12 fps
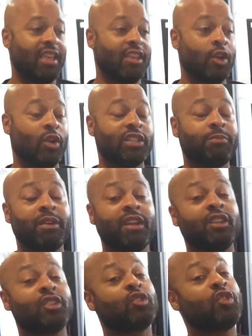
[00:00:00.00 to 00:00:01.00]
You know, it's been an
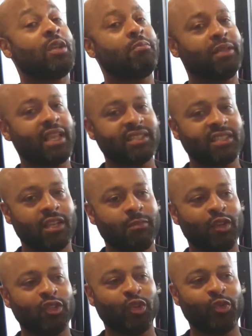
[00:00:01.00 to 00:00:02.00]
extreme blessing
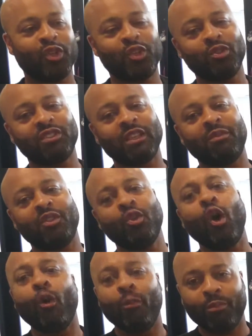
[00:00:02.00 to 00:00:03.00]
because you know you do something you
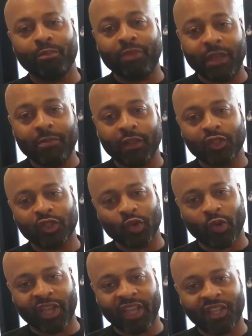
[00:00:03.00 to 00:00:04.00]
hope people
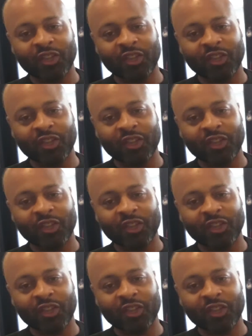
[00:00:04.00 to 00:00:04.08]
enjoy it.